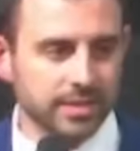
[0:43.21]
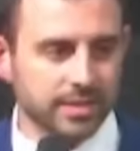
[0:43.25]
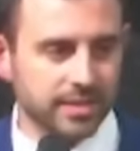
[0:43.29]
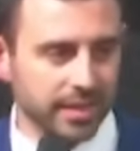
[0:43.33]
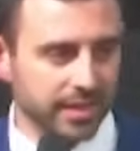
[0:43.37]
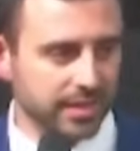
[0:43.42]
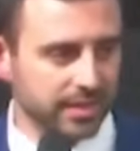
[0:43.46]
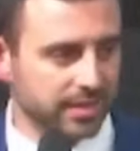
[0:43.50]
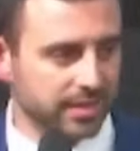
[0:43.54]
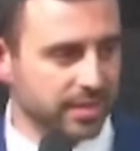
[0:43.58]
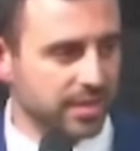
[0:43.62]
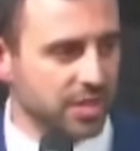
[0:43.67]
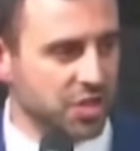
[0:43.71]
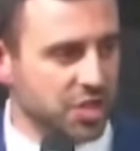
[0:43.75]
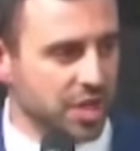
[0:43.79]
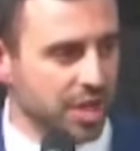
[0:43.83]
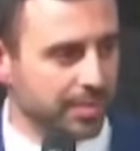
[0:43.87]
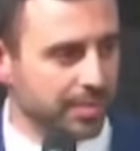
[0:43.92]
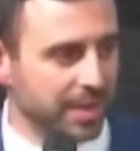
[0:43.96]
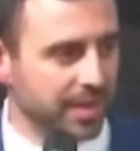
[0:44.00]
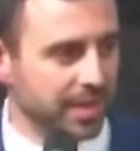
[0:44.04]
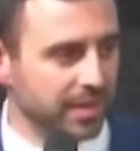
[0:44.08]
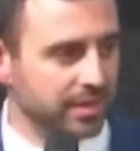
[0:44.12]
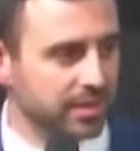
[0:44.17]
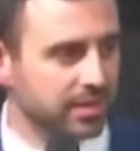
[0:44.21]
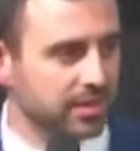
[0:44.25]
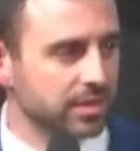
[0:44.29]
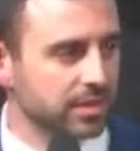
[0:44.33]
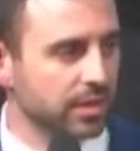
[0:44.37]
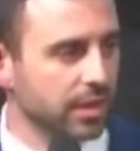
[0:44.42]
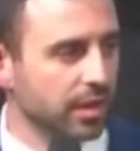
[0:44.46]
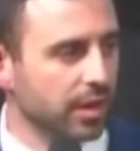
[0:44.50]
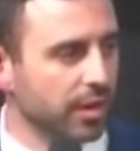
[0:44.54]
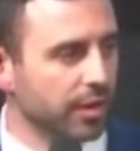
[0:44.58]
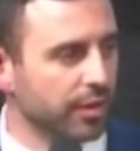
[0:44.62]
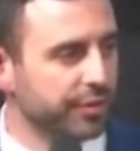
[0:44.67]
since the
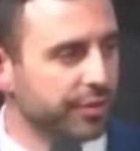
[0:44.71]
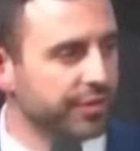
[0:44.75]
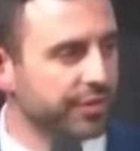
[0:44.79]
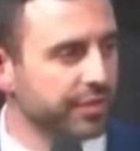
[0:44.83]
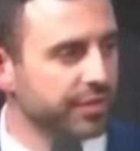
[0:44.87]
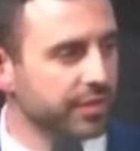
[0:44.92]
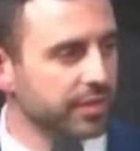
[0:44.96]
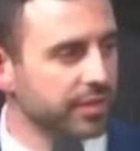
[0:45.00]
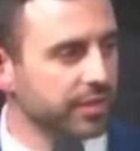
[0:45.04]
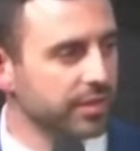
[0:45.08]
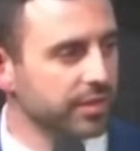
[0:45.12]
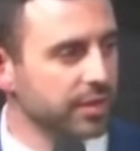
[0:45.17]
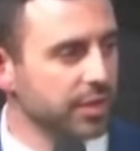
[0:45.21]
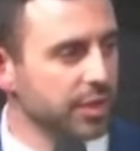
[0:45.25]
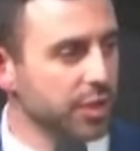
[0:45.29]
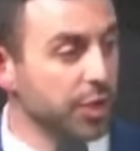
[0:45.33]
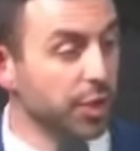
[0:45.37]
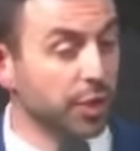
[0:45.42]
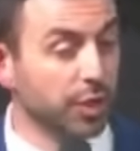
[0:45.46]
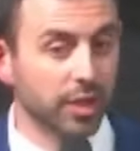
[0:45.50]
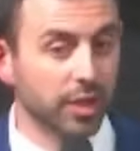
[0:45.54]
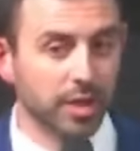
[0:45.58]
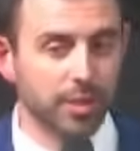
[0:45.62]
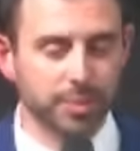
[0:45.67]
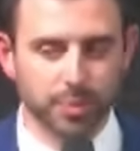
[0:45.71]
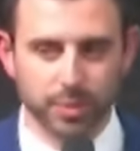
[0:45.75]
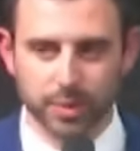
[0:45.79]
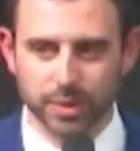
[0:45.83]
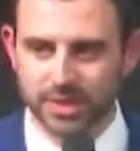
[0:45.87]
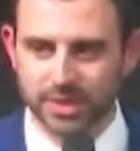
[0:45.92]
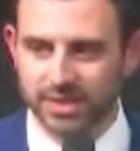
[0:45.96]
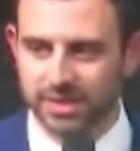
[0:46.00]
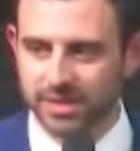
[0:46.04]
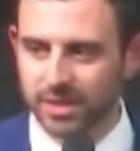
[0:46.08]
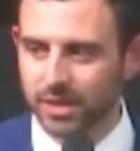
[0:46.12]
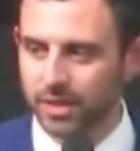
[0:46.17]
chimneys of Europe
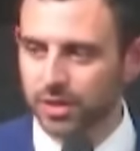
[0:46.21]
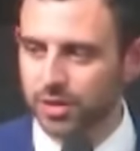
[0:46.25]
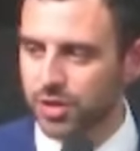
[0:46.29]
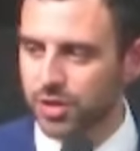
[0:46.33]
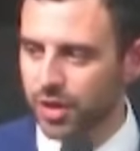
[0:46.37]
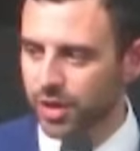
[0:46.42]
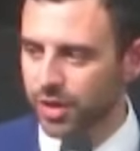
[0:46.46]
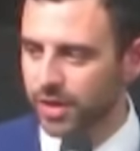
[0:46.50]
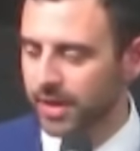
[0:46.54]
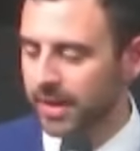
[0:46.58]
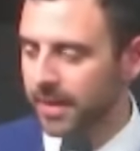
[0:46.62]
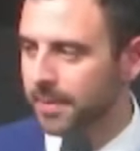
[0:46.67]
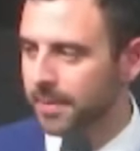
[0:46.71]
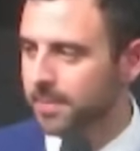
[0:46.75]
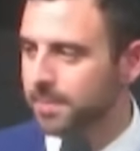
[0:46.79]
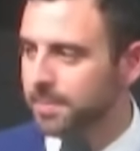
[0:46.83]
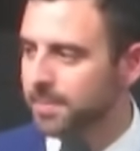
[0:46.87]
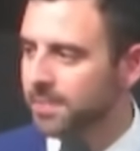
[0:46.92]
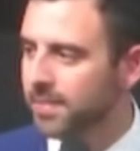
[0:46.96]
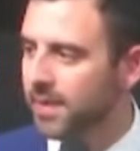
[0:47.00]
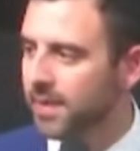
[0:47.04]
were still churning.